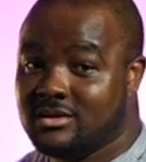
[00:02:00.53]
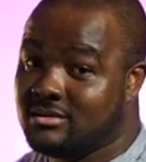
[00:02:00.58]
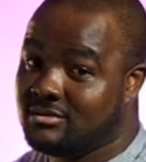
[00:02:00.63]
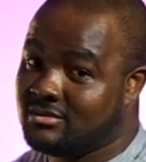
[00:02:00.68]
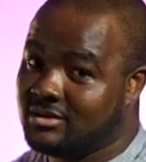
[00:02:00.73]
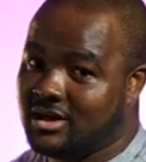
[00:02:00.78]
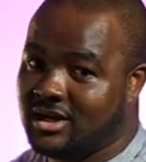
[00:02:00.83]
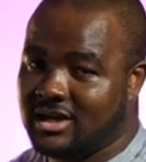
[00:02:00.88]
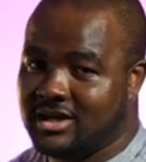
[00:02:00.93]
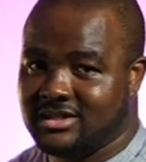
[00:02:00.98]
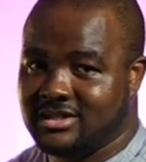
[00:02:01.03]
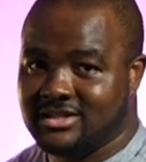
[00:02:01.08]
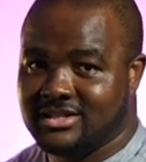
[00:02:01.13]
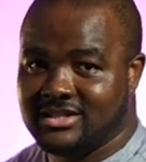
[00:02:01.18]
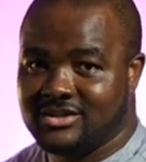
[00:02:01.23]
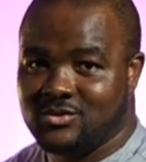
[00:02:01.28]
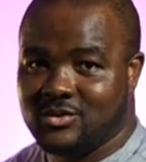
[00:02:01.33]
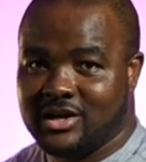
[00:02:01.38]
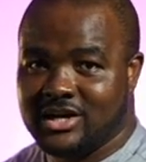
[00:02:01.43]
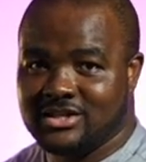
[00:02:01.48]
Uh, I did
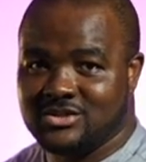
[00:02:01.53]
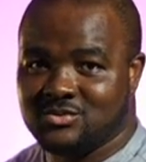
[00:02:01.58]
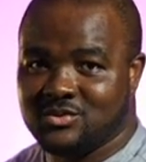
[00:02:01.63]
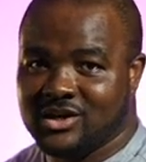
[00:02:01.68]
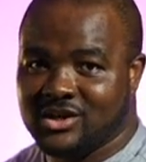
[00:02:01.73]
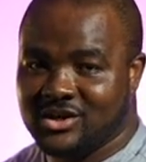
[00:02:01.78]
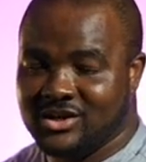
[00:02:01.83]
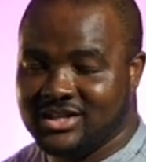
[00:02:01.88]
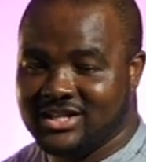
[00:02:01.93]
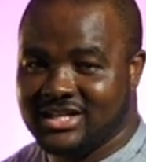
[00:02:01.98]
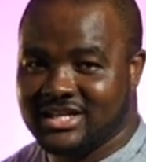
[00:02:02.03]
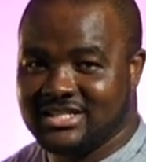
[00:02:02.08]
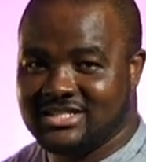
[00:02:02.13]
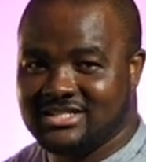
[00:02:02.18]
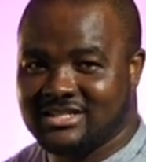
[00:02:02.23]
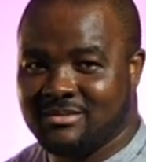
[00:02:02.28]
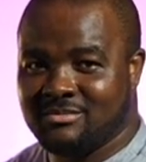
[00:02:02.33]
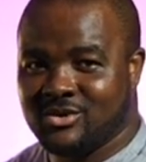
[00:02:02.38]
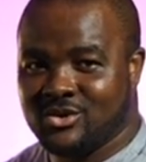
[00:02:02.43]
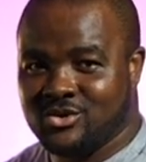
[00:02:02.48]
quite well on that.
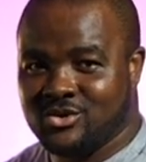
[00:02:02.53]
I'm not